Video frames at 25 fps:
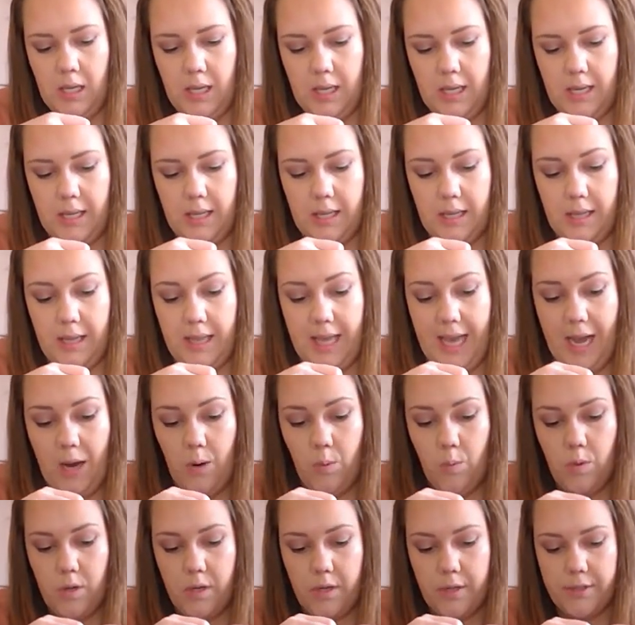And
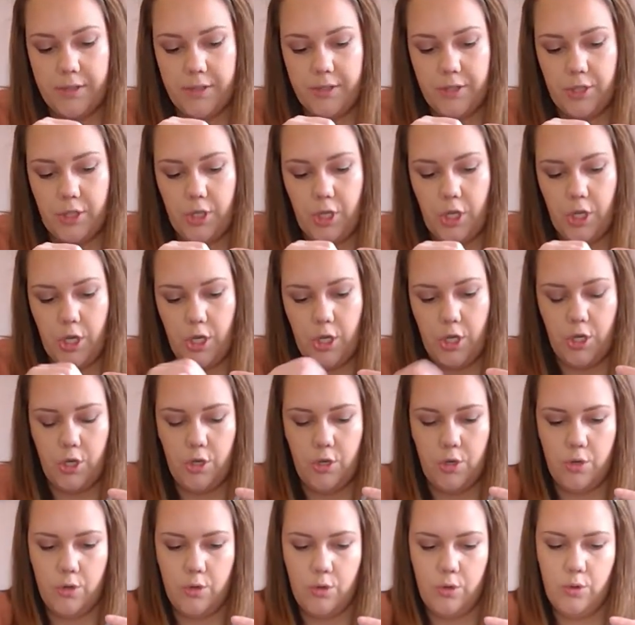that works
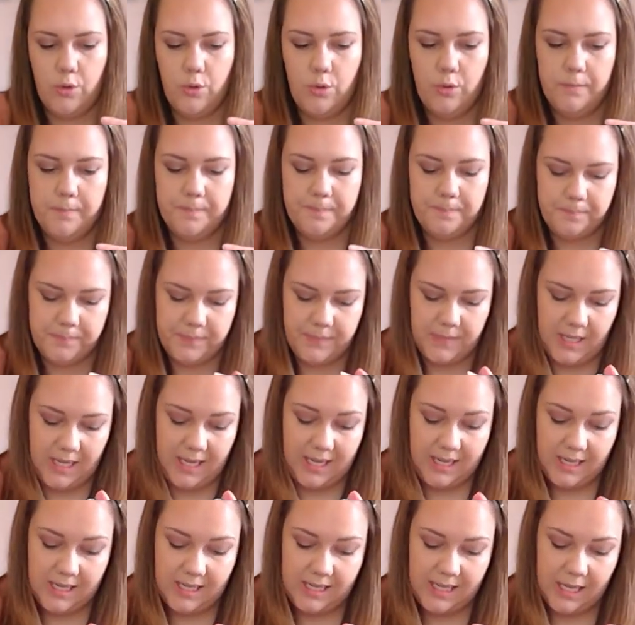too.
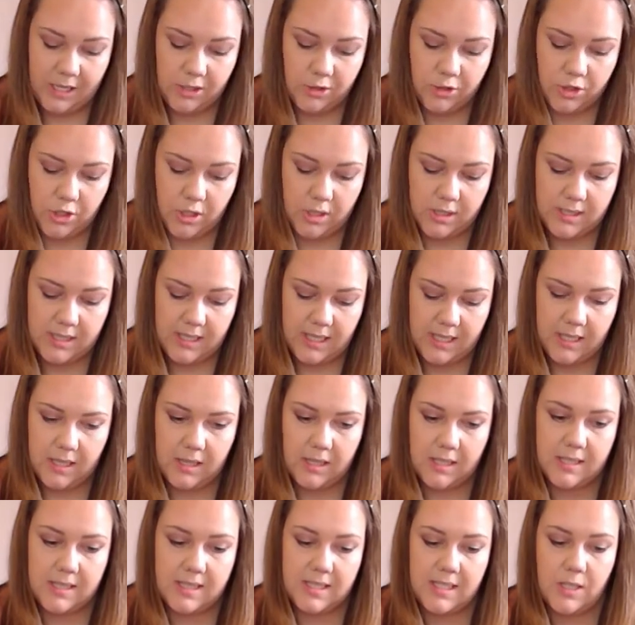And again, just like
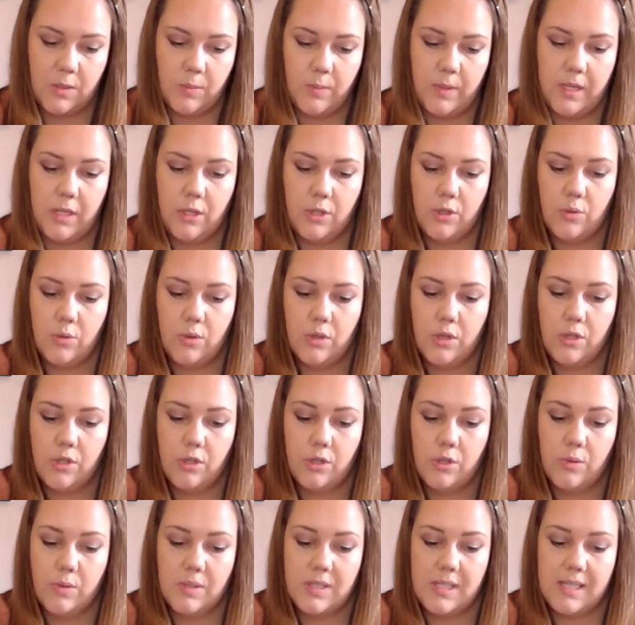the seaweed, you can
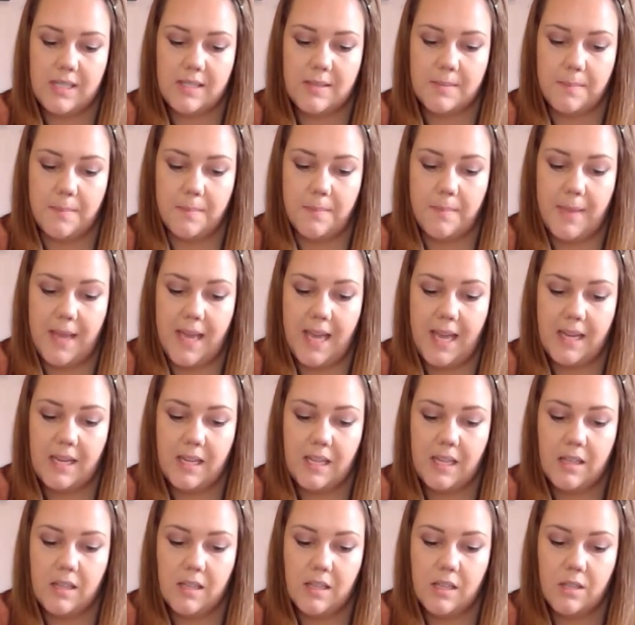use as
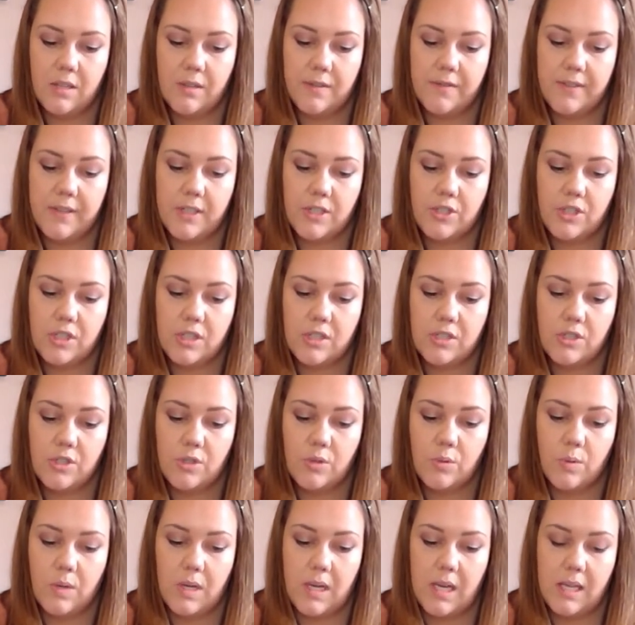many little fish as you
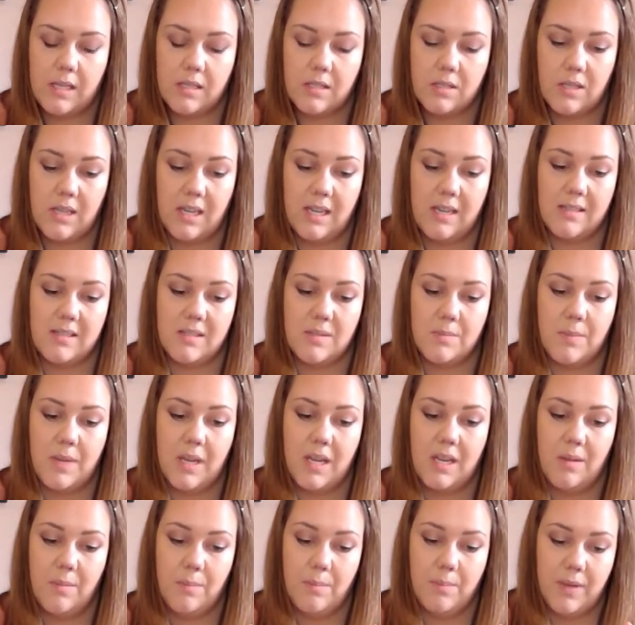want and as
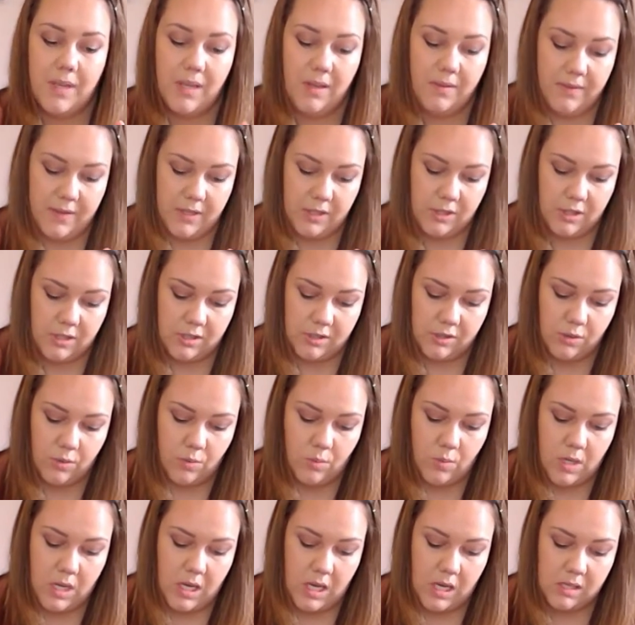many big fish as you
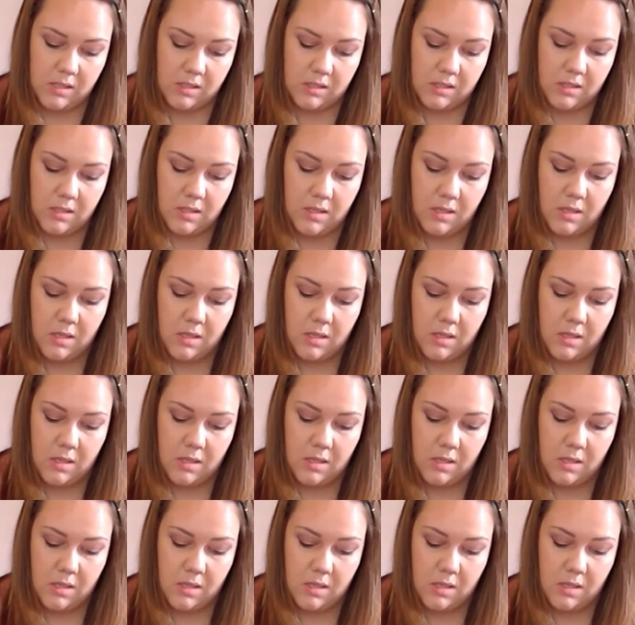want.